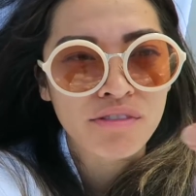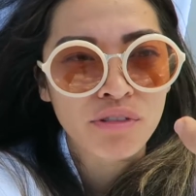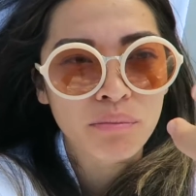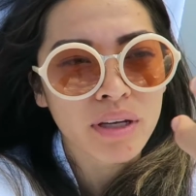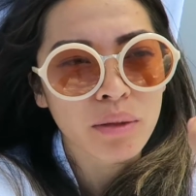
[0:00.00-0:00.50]
safe
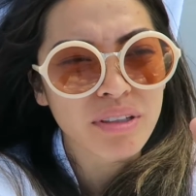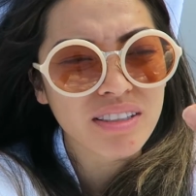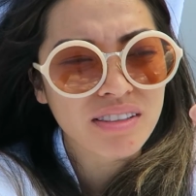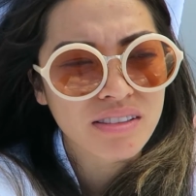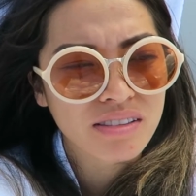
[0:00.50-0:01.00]
for
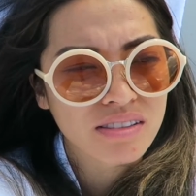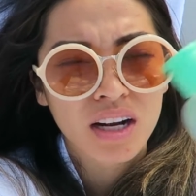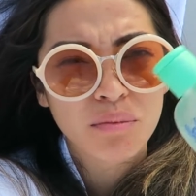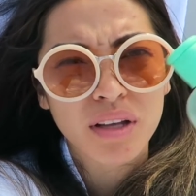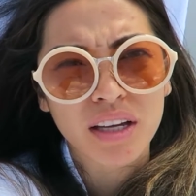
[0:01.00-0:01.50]
babies.
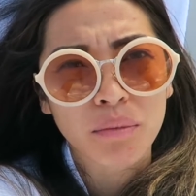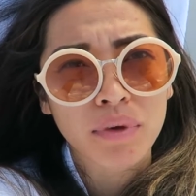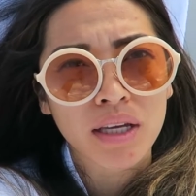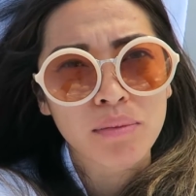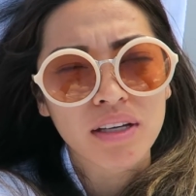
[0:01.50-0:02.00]
And I'm like a
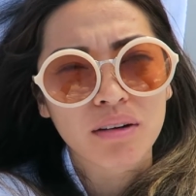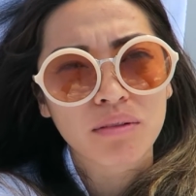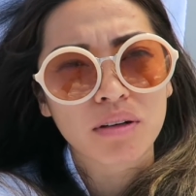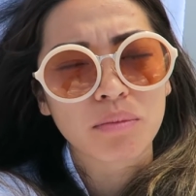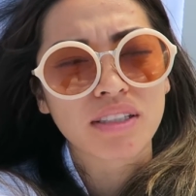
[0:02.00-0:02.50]
baby, I
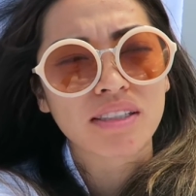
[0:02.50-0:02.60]
wanna be